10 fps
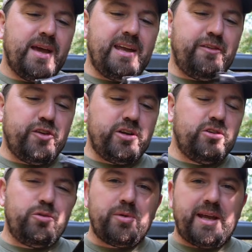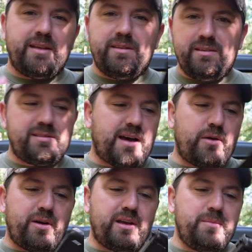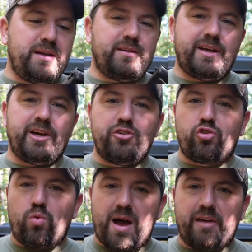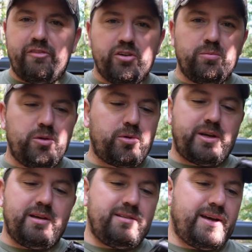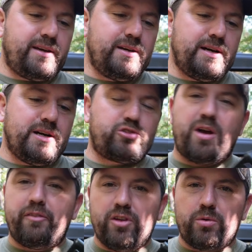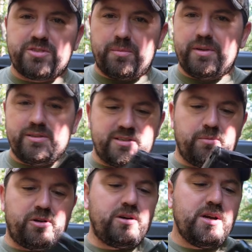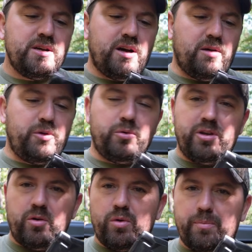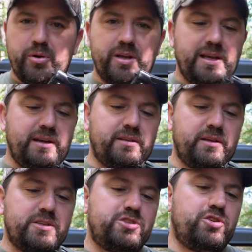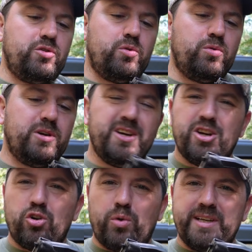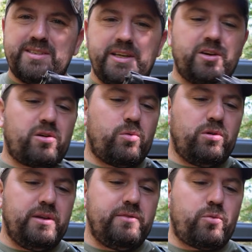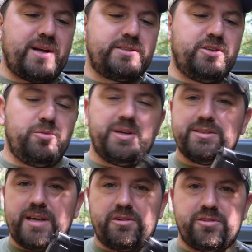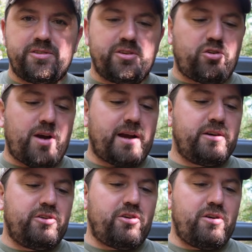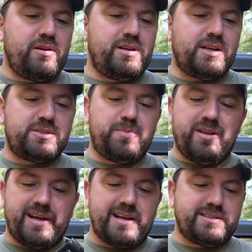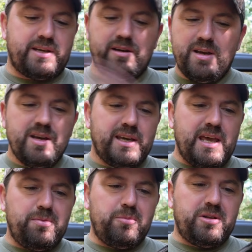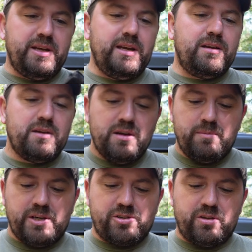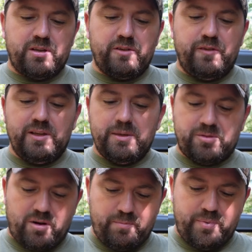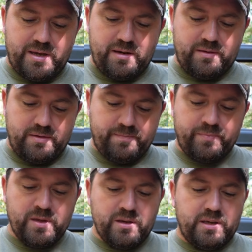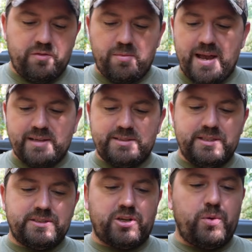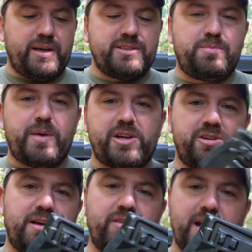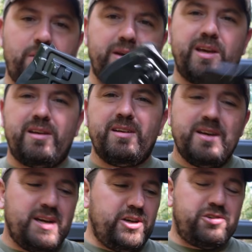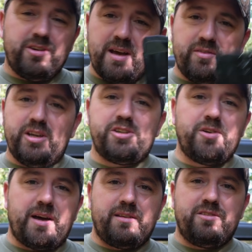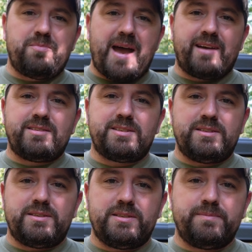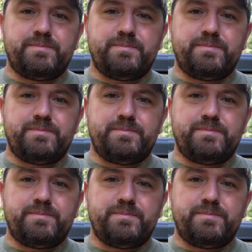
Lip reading: And if you're going to lubricate these, I recommend like a dry film lubricant, like Triflow or something similar. You really don't want to put anything that's too greasy or will leave a residue, because that'll just attract dirt and dust. But like I said, keep them clean, make sure that the feed lips aren't bent, give your magazines a quick inspection every now and again, and you shouldn't have any issue out of these magazines.